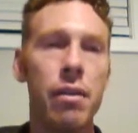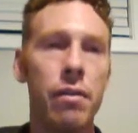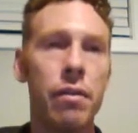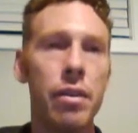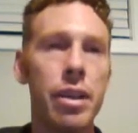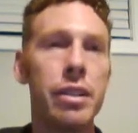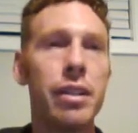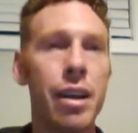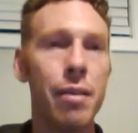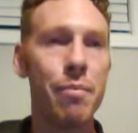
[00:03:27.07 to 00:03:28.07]
for
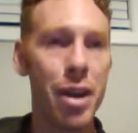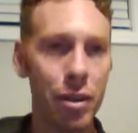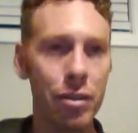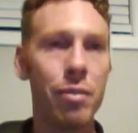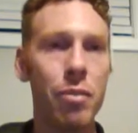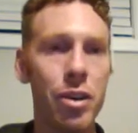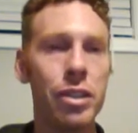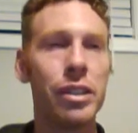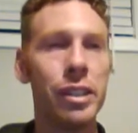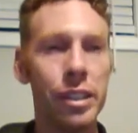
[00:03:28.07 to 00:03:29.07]
this medical
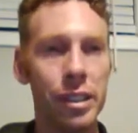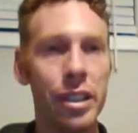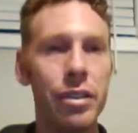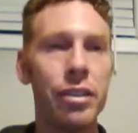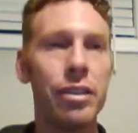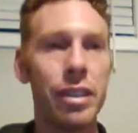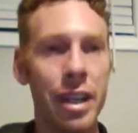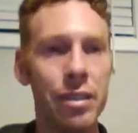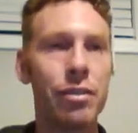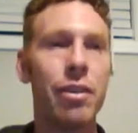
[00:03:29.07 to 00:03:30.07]
emergency seizures
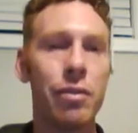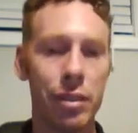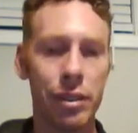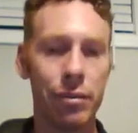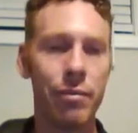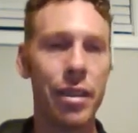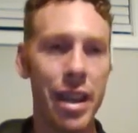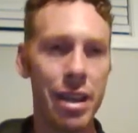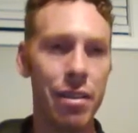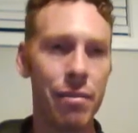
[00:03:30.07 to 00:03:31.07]
and strokes.
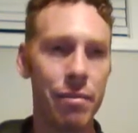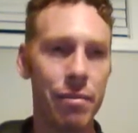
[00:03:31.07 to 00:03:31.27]
Thank you.